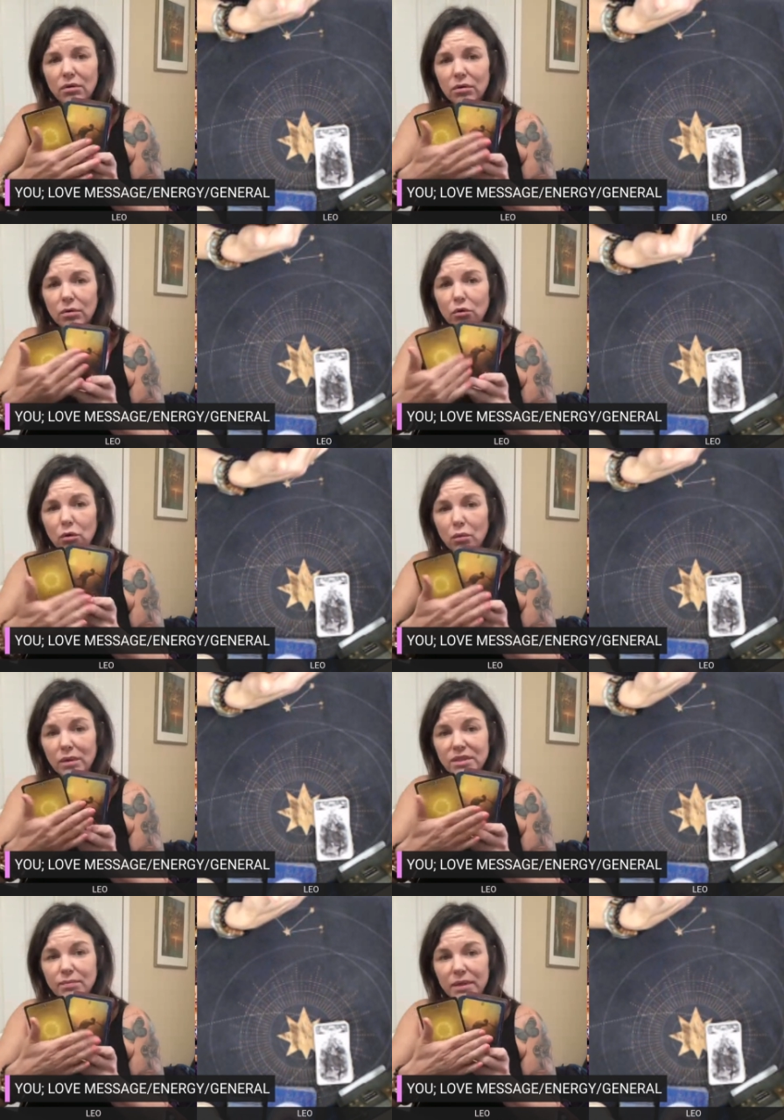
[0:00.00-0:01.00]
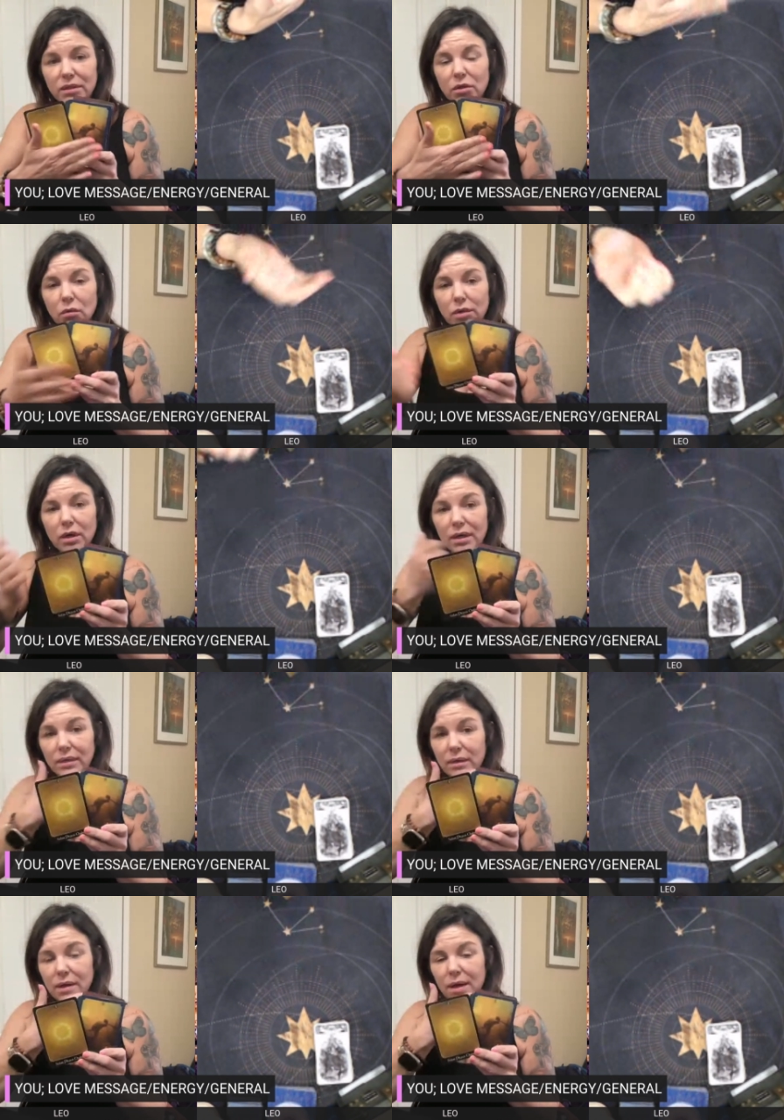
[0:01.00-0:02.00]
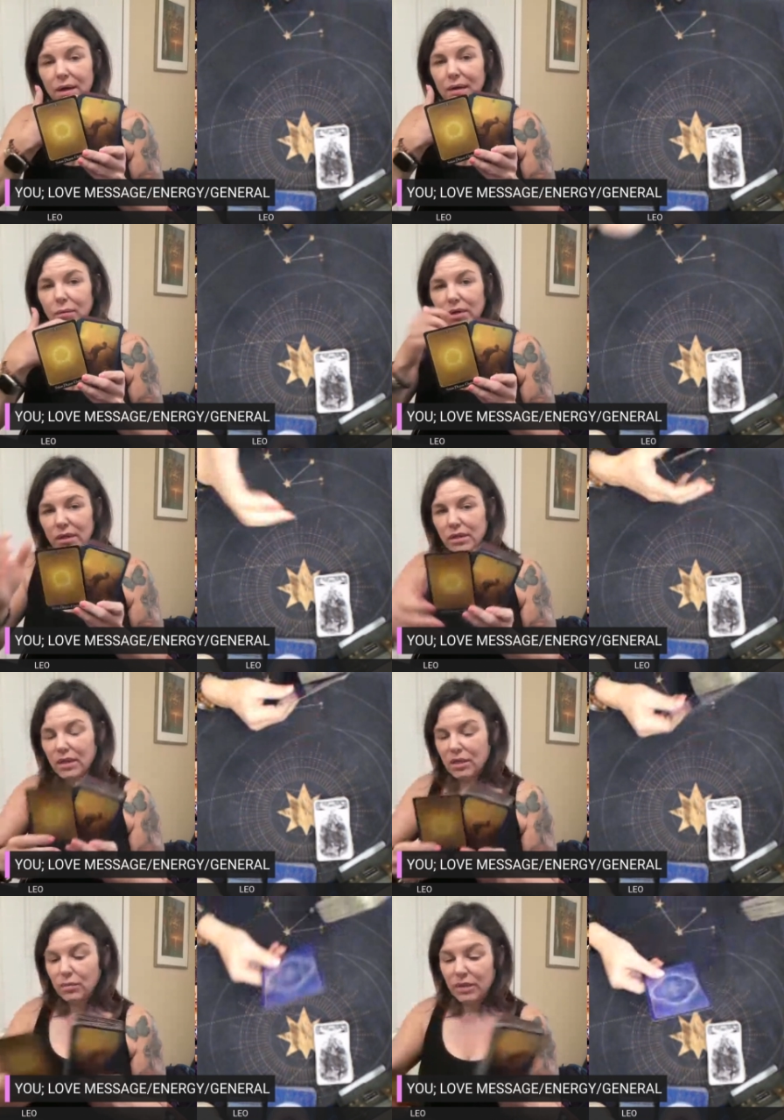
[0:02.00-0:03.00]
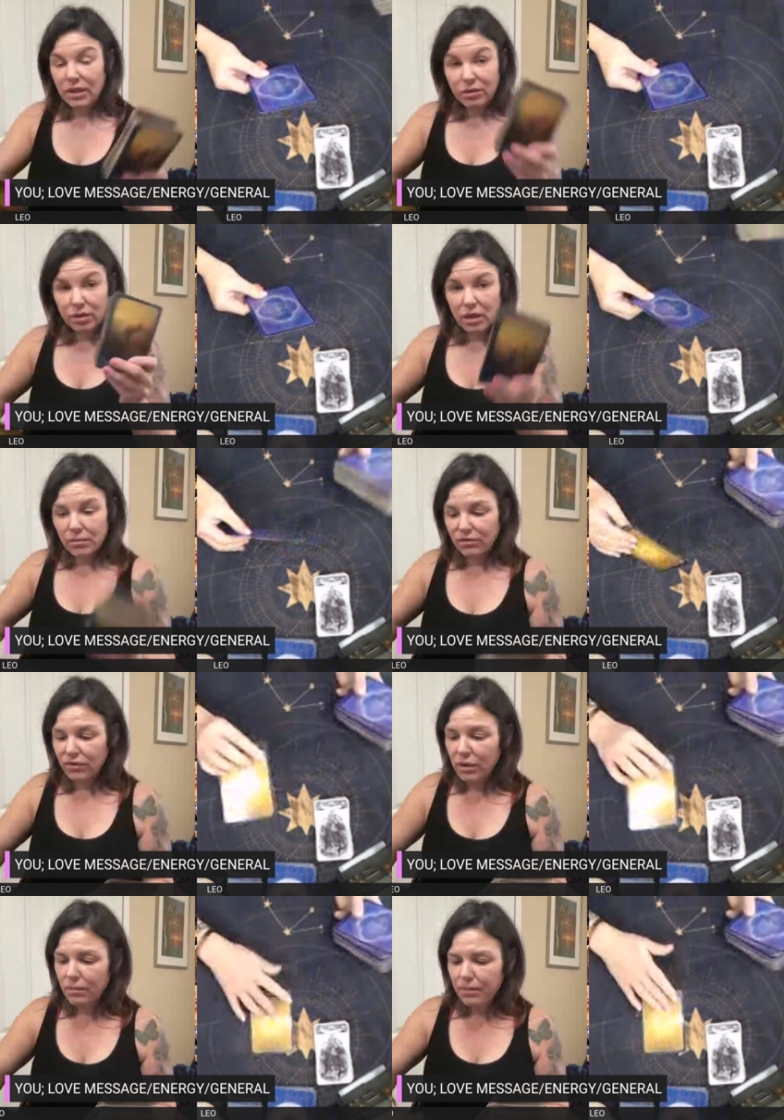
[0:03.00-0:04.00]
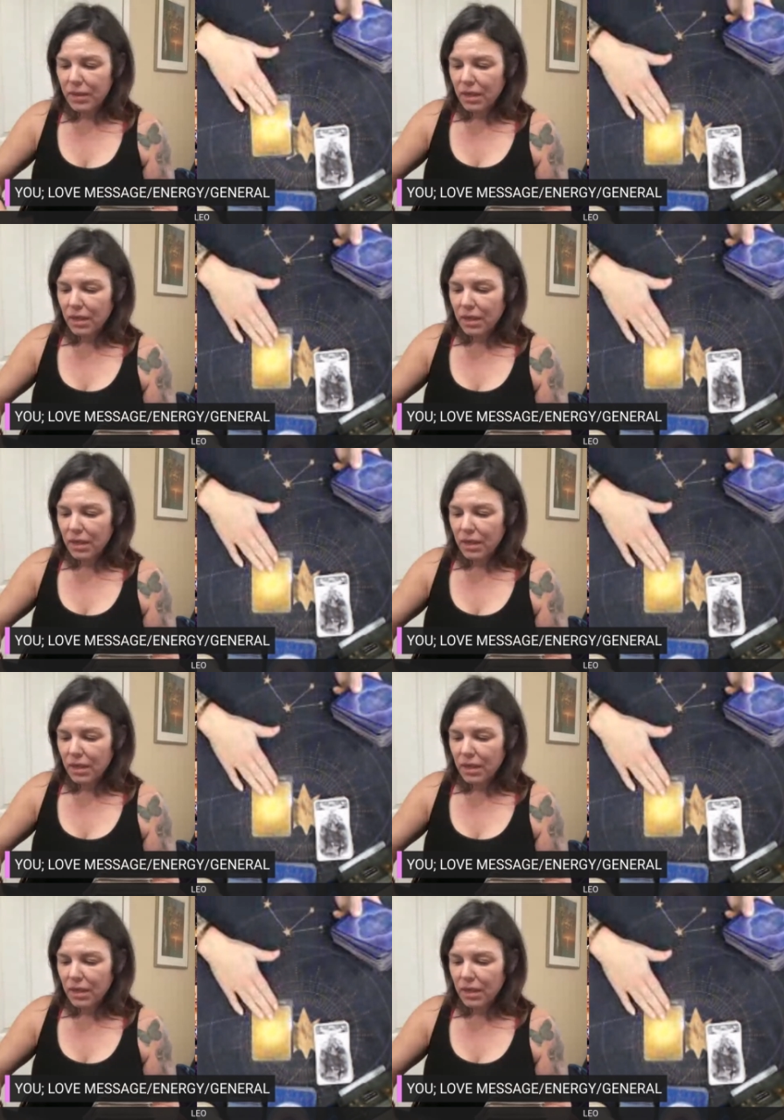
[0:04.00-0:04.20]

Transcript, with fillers: or, or what's been going on, what that you that you're coming from.